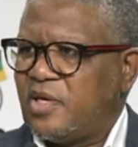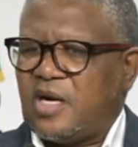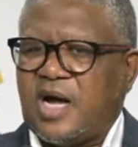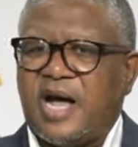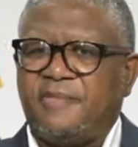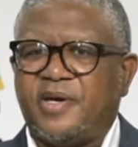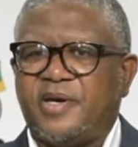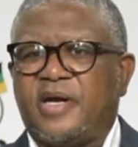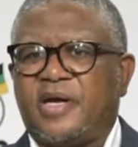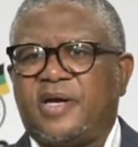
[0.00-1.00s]
I mean,
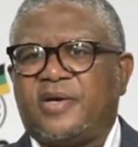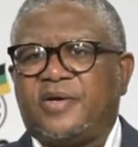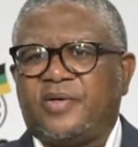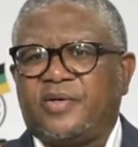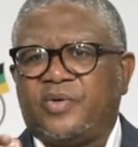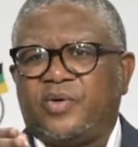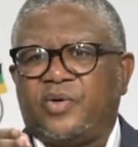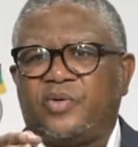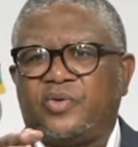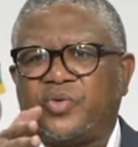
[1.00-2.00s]

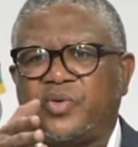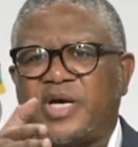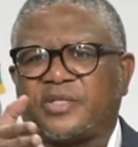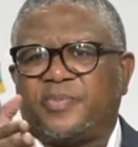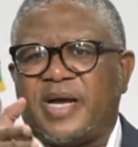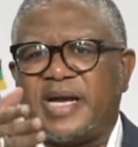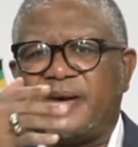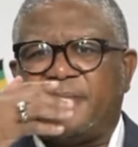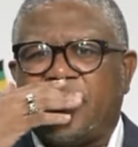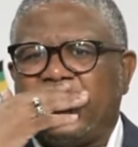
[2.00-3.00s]
Julius
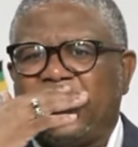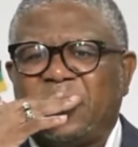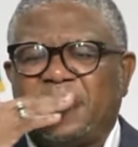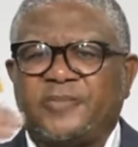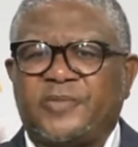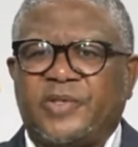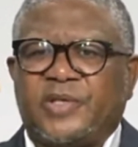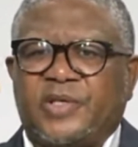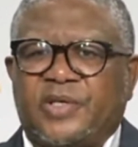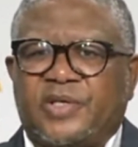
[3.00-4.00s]
Malema,
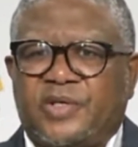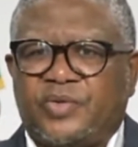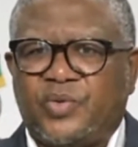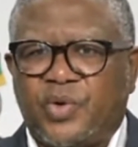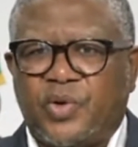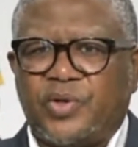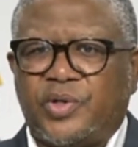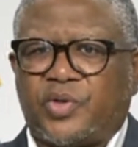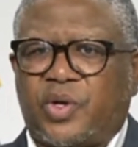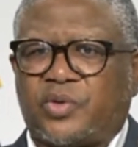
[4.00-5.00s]
you know
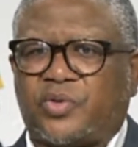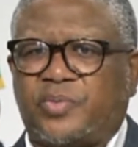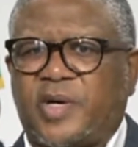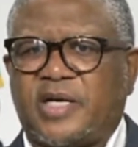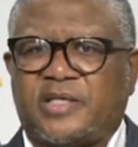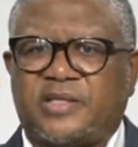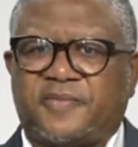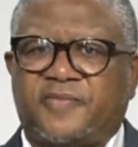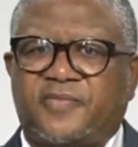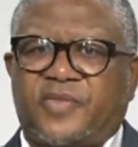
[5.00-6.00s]
he talks too much.
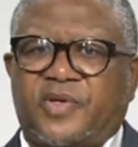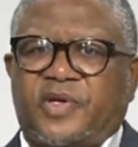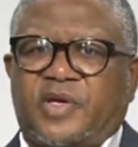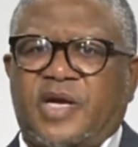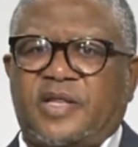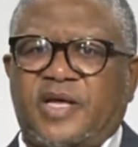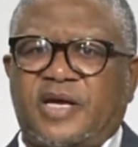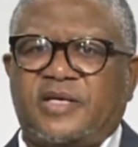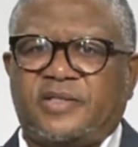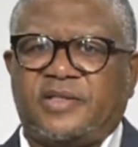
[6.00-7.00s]
And
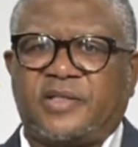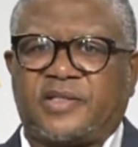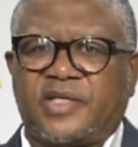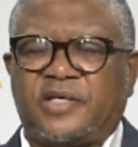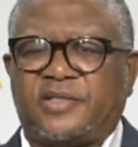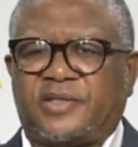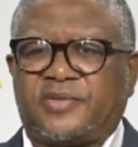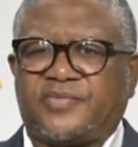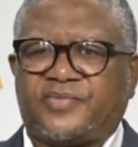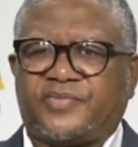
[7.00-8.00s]
then he
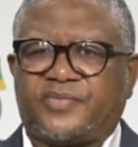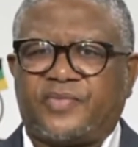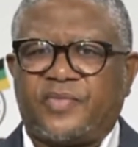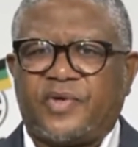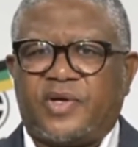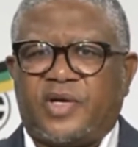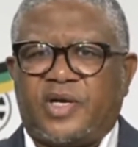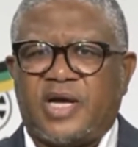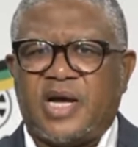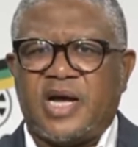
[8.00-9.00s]
says,
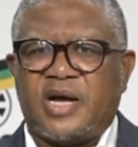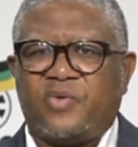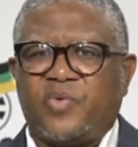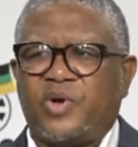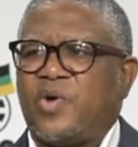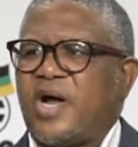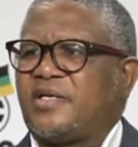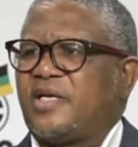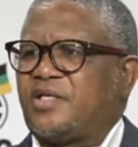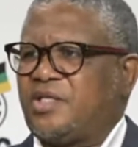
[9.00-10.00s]
we
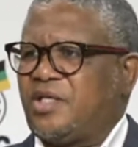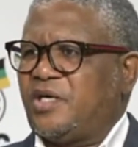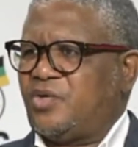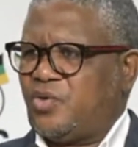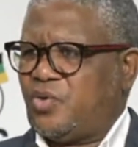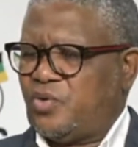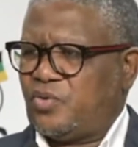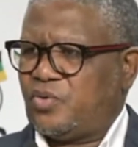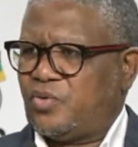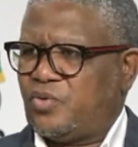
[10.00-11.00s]
want a GNU
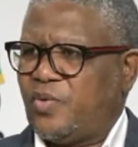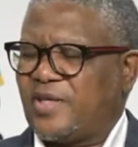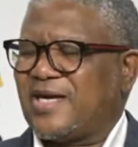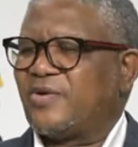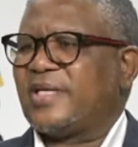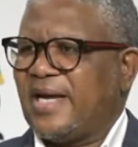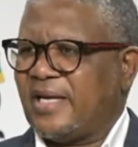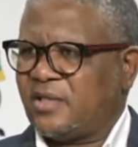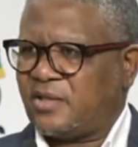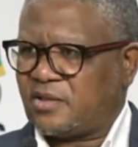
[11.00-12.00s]
without the
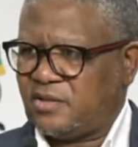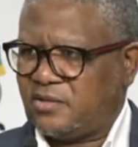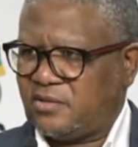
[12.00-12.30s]
ANC